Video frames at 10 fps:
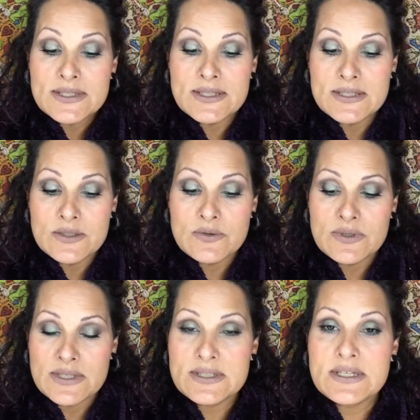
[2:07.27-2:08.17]
to do
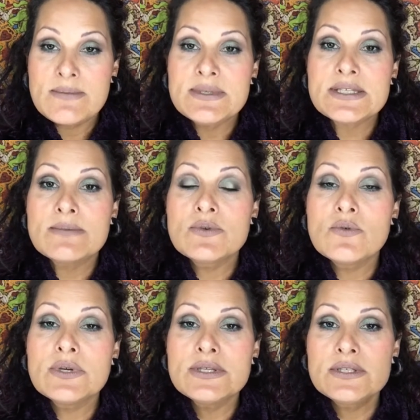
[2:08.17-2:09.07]
this time is I'm going